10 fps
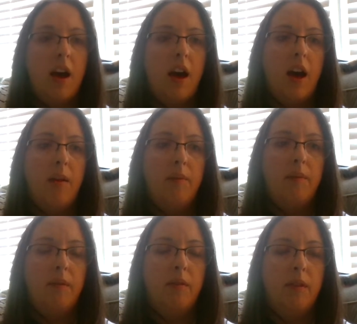
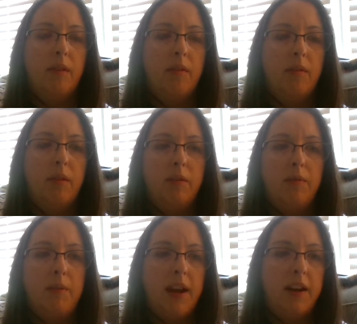We
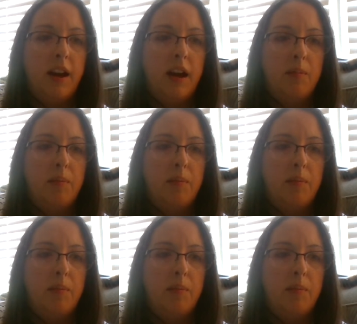made it up.